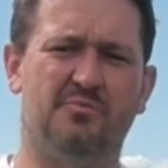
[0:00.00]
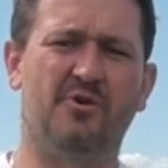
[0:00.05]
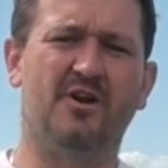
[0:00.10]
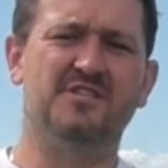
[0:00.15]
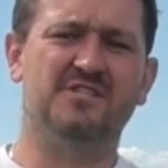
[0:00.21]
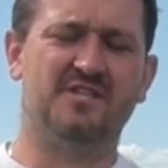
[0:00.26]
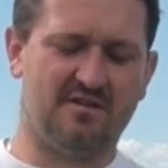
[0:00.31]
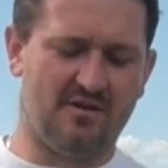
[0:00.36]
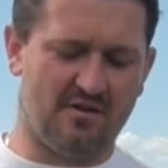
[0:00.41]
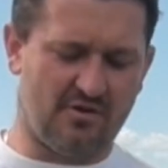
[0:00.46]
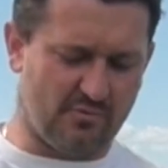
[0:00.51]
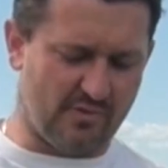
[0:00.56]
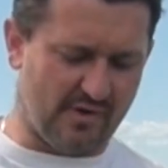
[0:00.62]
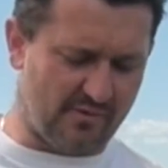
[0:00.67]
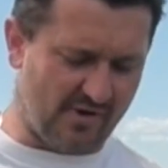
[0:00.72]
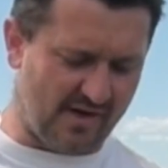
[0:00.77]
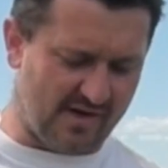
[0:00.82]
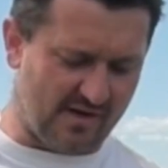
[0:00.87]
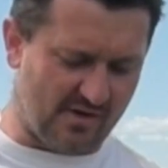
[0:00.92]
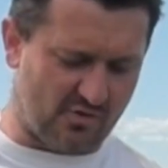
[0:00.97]
a project underway
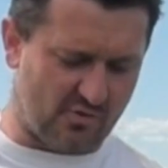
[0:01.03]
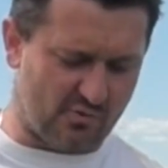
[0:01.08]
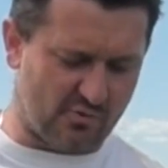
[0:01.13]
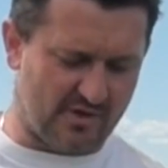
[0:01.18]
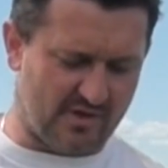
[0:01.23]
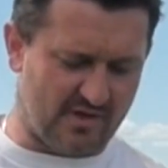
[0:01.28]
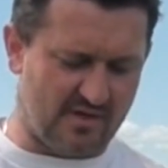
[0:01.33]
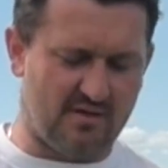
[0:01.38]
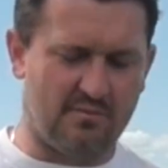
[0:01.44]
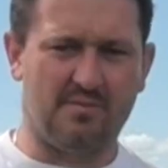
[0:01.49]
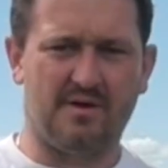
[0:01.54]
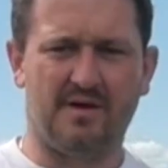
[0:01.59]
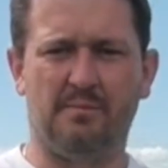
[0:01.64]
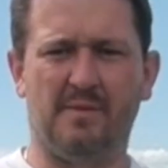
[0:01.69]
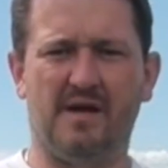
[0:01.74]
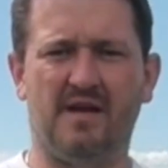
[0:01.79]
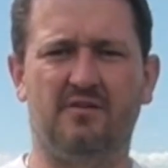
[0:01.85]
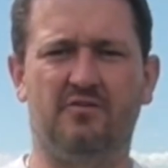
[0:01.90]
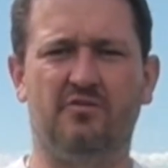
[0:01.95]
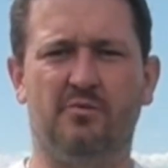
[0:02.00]
right now coordinated by
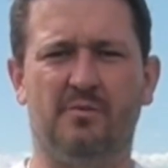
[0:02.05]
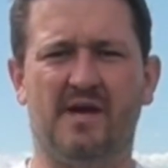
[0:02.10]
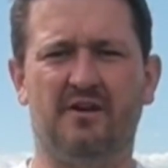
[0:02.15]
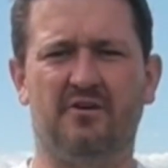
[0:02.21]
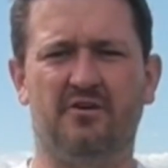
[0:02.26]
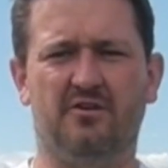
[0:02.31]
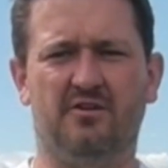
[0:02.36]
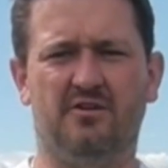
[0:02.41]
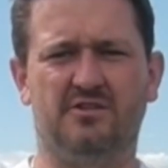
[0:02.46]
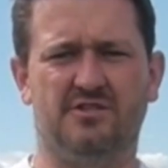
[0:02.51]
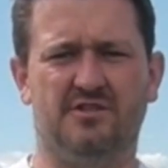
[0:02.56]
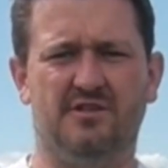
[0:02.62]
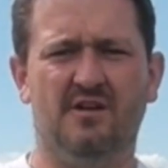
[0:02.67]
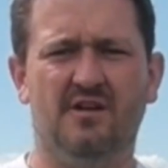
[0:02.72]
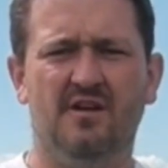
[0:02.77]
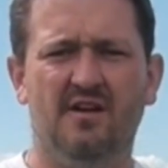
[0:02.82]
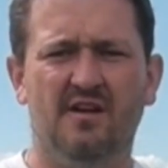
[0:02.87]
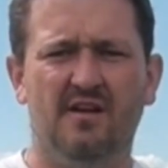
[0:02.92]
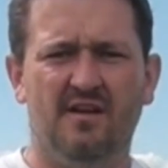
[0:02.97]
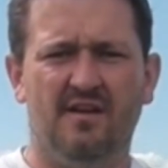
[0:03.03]
Manitoba Agriculture.
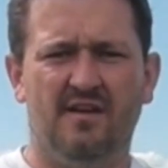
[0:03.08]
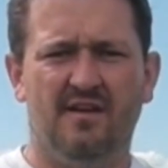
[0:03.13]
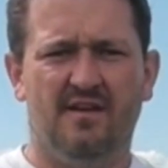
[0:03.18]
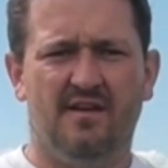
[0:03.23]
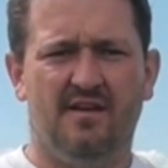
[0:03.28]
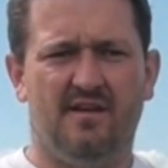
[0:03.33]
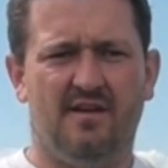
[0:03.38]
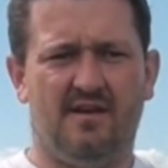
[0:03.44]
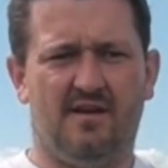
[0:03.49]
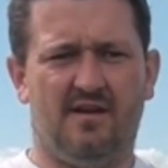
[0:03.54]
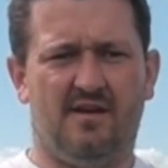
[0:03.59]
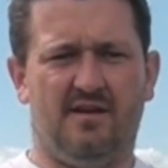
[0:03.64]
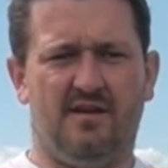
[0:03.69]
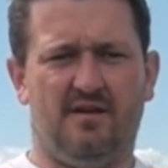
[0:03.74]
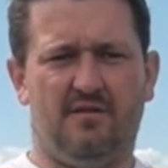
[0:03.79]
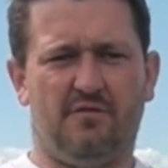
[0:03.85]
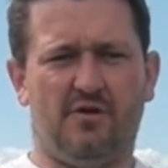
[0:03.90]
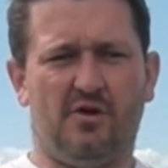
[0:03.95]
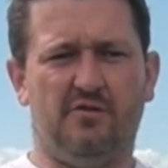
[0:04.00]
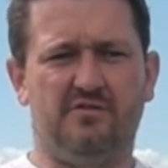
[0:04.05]
It
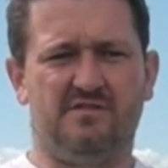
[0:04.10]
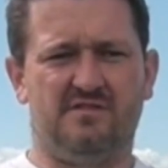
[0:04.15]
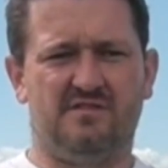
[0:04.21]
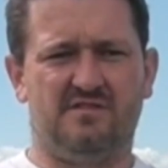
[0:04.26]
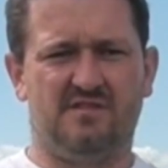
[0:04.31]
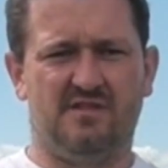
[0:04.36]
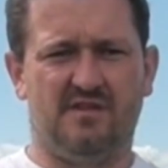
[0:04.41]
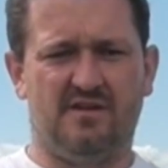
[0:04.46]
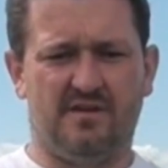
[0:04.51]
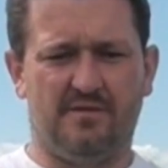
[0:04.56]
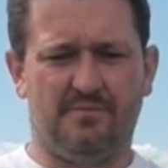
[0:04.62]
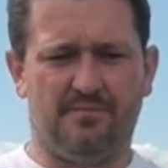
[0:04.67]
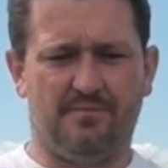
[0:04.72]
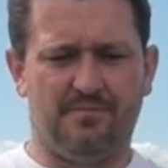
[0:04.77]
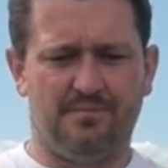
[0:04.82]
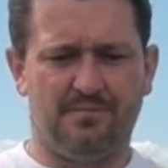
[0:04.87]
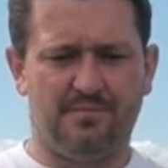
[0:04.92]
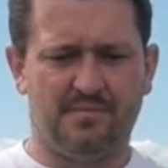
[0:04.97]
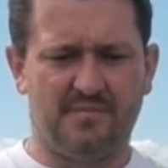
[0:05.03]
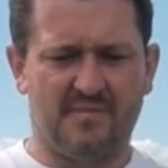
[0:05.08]
involves
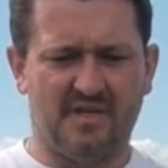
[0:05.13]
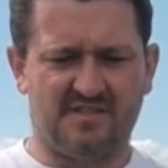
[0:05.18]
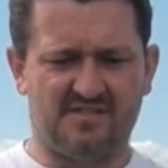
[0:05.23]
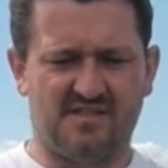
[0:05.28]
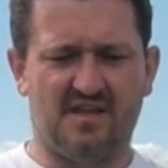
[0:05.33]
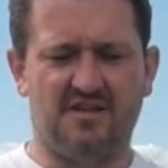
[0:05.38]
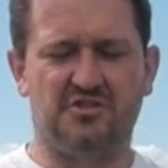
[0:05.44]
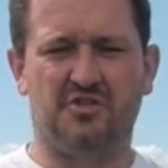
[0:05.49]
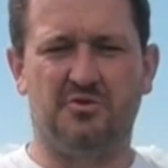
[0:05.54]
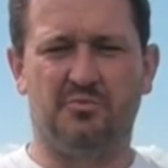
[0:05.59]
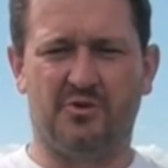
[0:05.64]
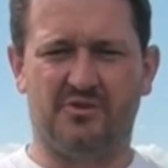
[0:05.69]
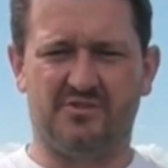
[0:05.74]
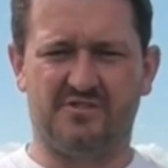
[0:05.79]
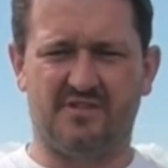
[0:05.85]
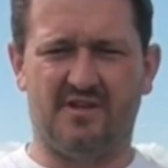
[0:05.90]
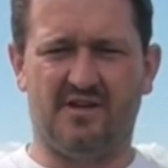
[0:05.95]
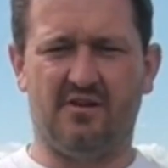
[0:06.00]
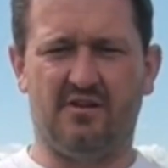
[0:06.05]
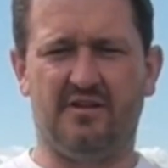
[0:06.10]
extension
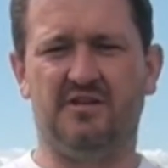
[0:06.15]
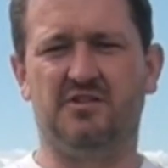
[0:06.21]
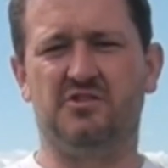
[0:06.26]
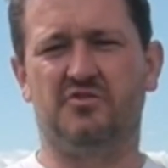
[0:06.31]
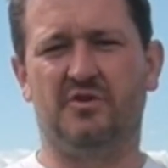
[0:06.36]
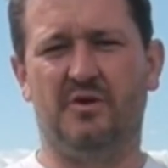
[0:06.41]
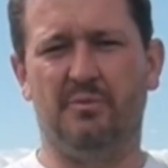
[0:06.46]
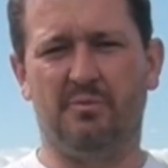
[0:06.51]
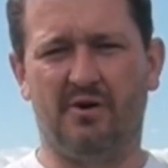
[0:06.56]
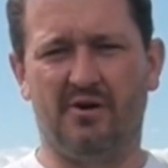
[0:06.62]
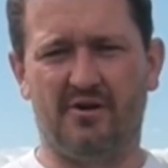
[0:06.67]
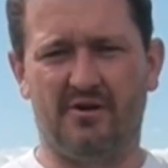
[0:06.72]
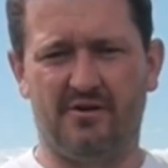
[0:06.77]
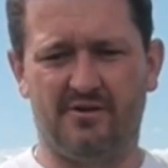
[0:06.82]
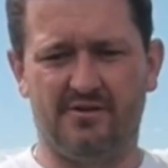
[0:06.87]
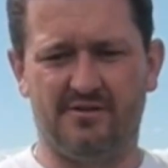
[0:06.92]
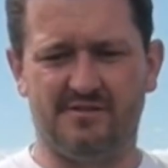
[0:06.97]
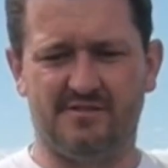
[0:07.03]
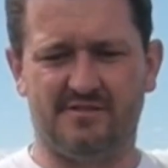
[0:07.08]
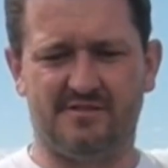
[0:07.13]
personnel, industry
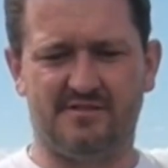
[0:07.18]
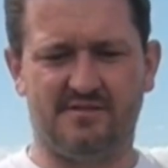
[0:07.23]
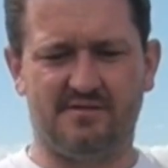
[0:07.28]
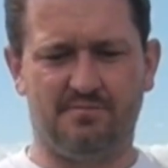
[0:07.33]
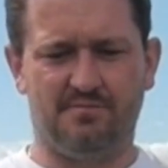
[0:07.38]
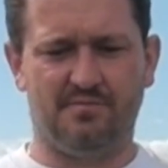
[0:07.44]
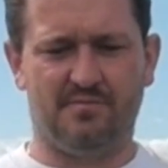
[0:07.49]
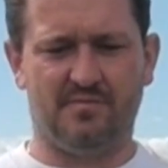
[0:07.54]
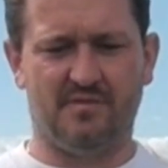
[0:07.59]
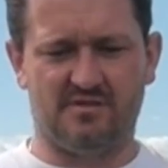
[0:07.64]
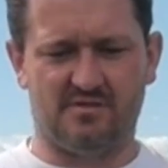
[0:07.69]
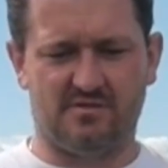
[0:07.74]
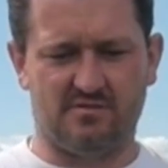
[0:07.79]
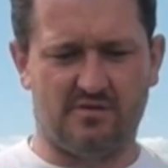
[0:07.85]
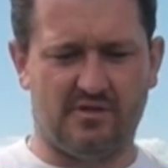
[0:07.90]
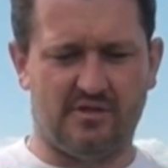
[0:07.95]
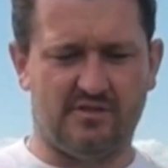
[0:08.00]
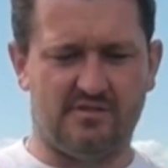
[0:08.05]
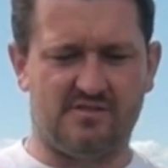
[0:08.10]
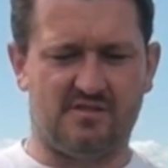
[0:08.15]
partners, as
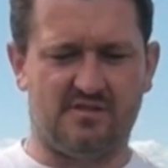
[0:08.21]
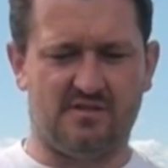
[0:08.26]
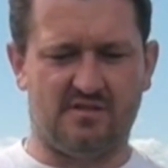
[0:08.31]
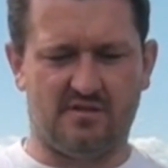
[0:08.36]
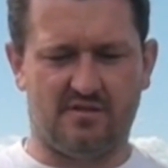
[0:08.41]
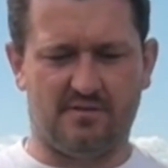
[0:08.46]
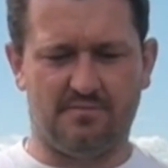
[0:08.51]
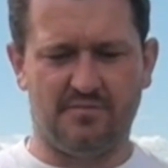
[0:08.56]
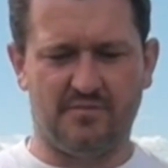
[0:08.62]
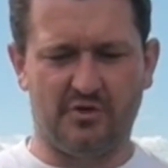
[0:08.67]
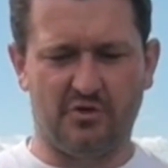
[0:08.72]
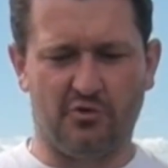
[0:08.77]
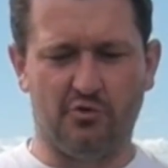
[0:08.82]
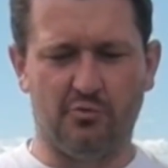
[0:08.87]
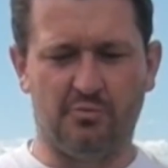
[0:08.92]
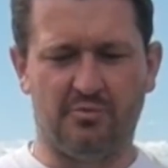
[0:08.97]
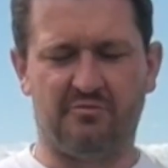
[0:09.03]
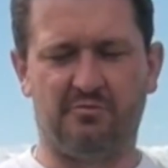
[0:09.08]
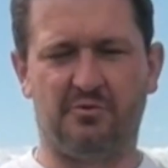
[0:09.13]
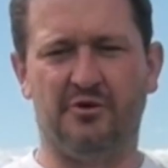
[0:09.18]
well as a
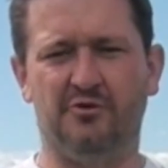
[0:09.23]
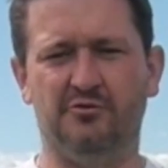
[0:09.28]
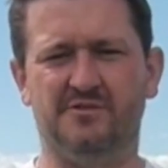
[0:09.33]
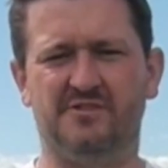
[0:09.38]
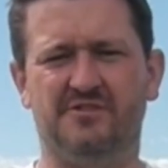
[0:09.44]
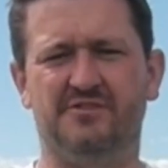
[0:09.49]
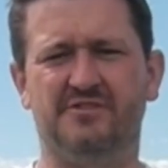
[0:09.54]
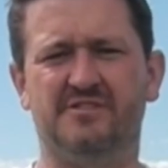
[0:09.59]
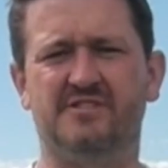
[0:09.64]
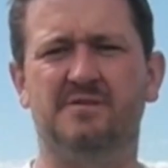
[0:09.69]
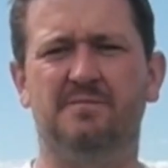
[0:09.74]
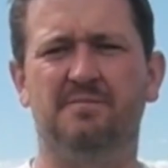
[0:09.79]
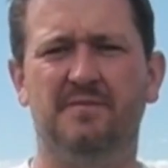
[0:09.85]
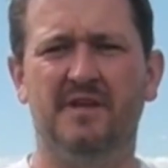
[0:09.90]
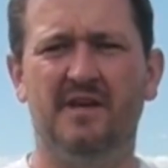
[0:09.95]
group of producers.